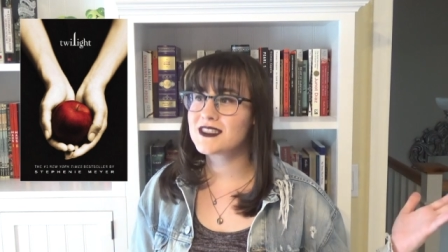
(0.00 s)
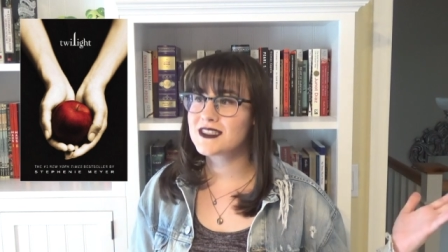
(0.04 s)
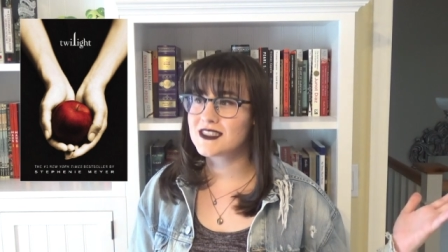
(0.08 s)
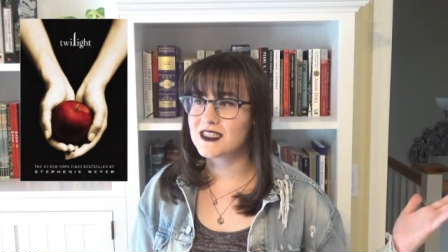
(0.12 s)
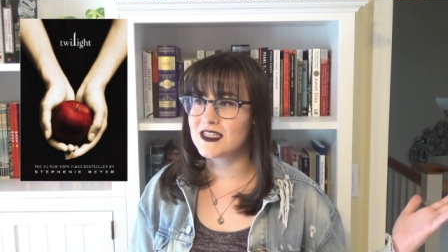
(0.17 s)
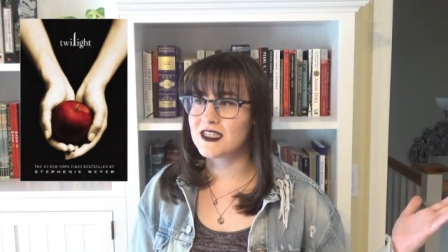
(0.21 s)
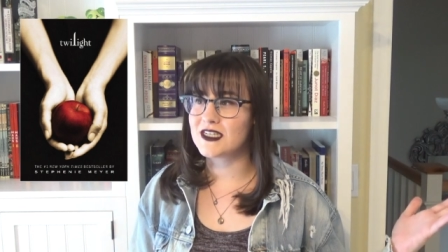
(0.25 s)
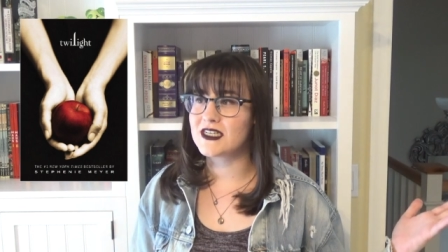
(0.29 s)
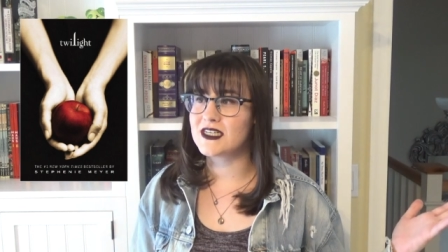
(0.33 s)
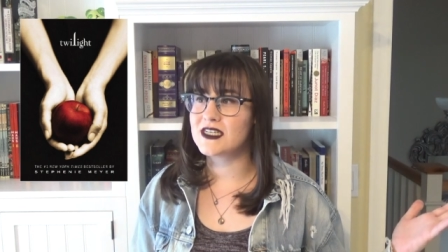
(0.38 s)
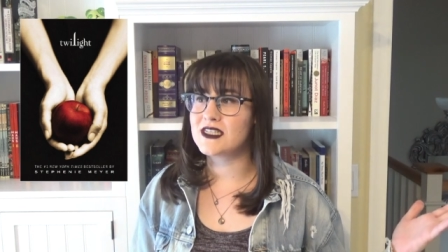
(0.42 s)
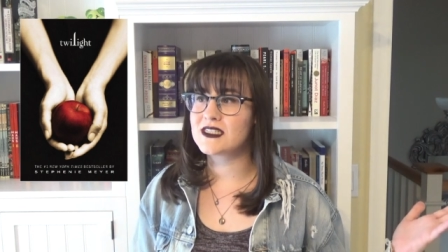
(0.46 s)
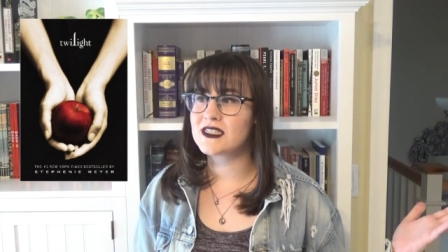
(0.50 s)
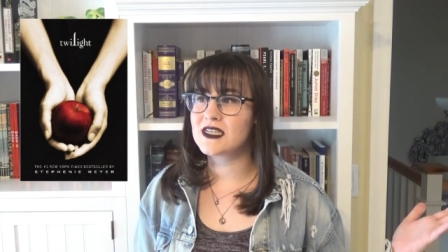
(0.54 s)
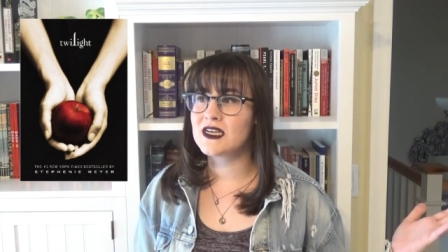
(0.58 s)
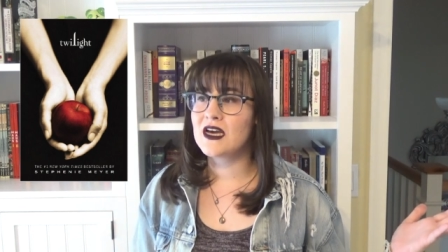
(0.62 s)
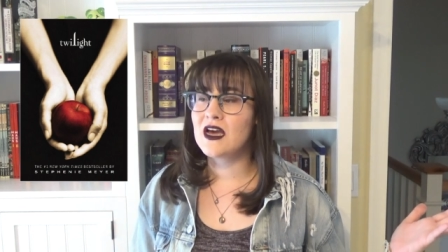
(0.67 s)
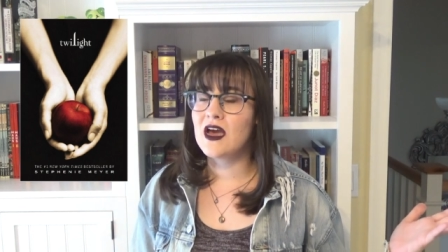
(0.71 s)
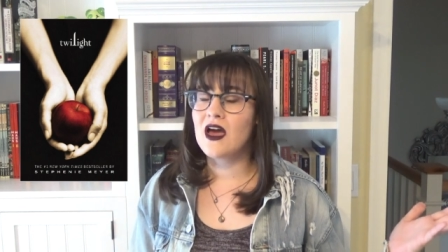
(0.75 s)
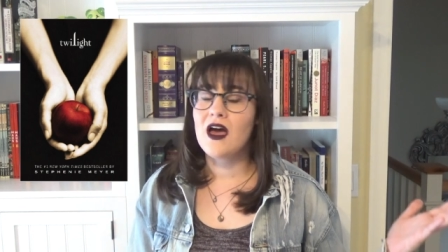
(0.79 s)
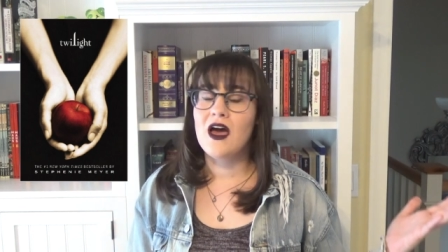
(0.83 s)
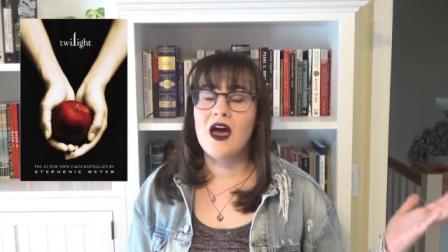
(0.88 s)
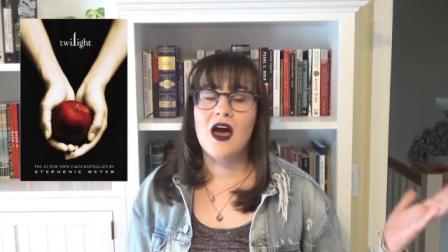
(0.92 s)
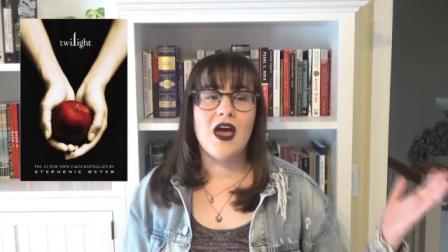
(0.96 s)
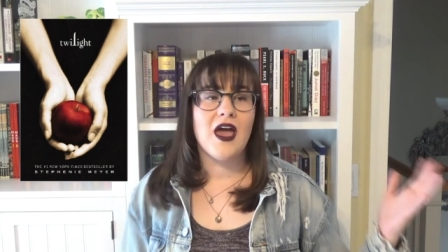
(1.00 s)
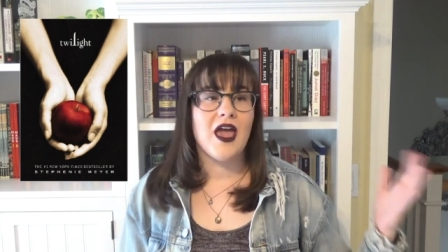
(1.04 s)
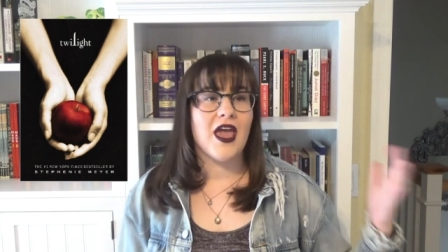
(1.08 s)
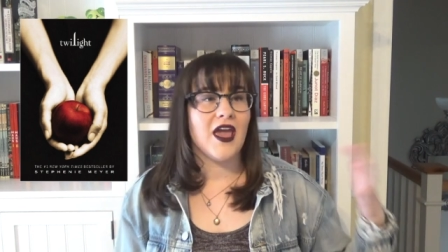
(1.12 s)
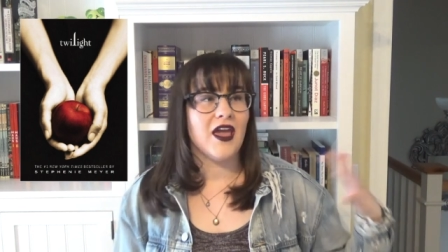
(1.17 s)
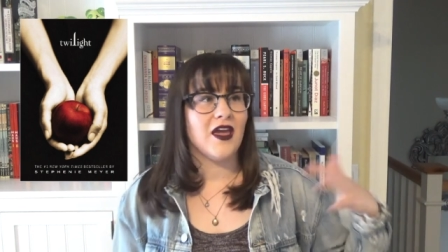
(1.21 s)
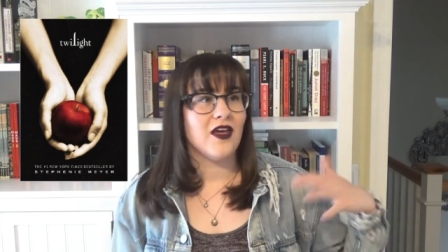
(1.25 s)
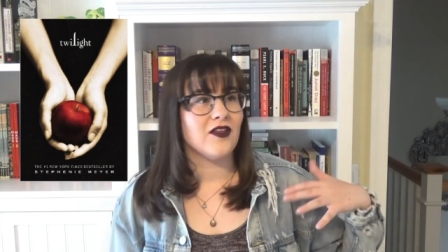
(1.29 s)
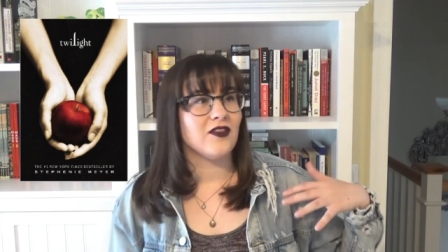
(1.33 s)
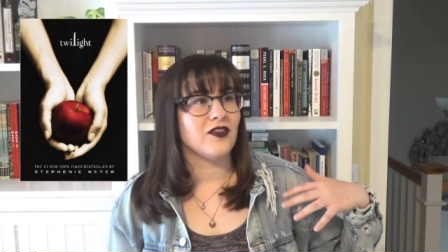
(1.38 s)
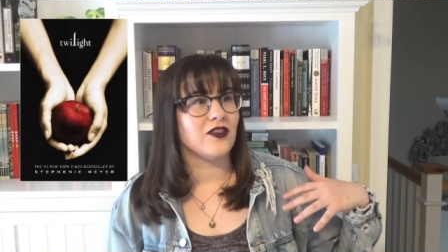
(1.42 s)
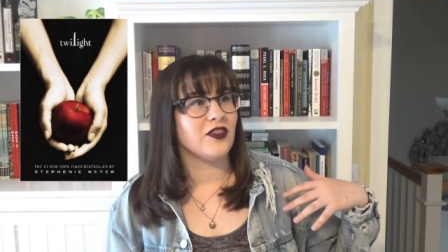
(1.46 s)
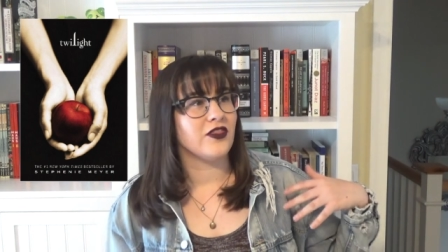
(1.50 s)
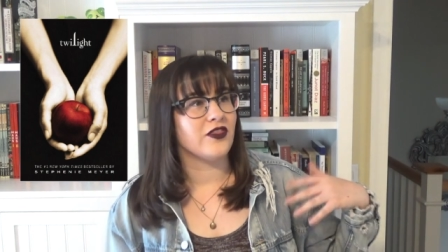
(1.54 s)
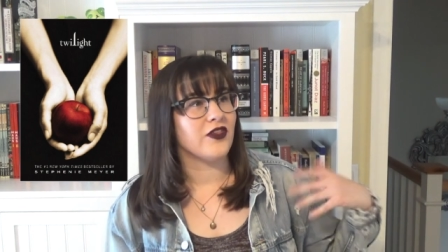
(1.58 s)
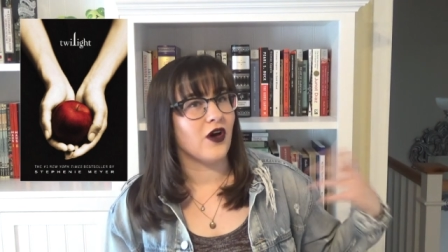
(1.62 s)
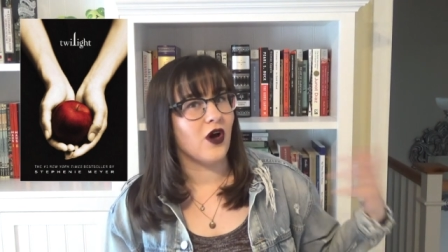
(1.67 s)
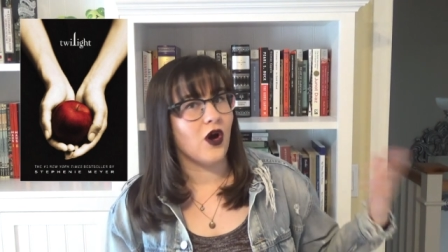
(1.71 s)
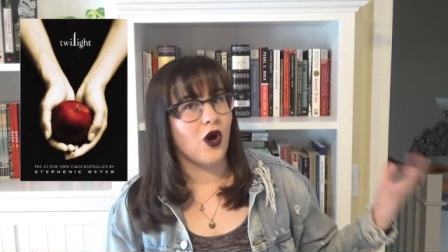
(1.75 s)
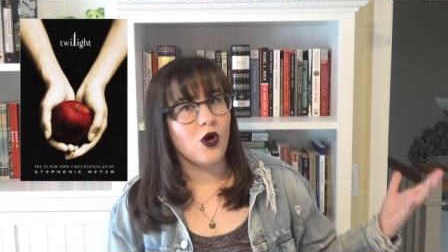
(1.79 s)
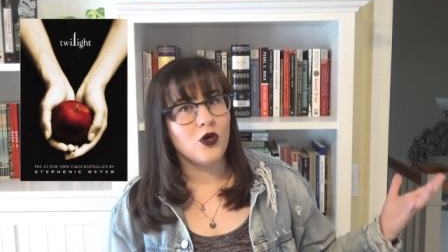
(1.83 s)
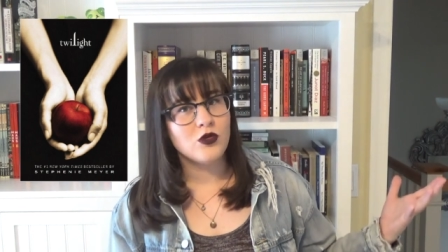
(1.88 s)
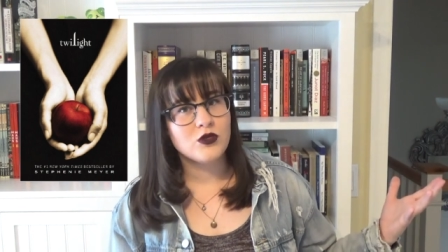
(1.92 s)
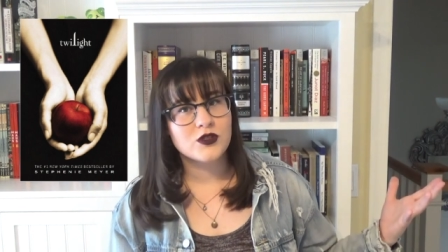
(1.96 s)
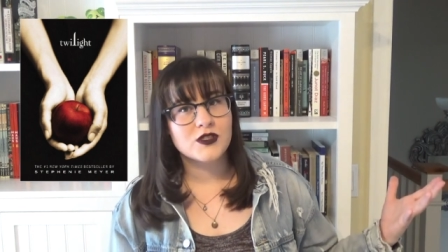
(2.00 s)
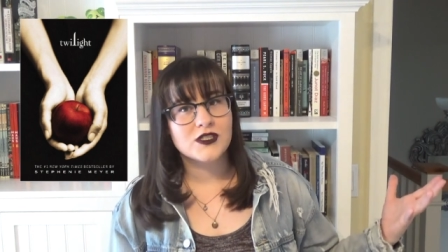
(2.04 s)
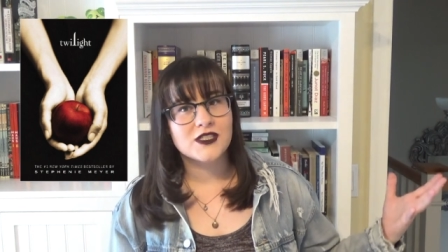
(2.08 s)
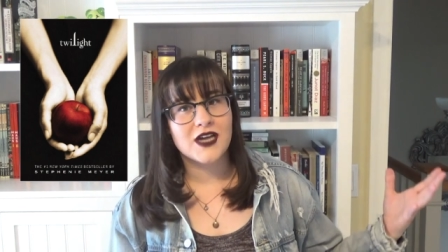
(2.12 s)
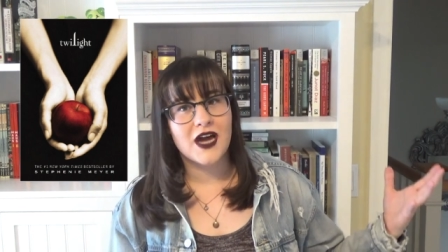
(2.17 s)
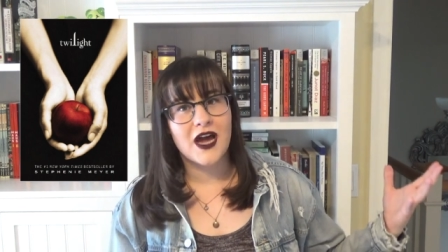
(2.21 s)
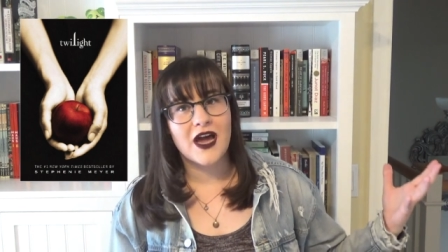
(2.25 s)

series, and The Host.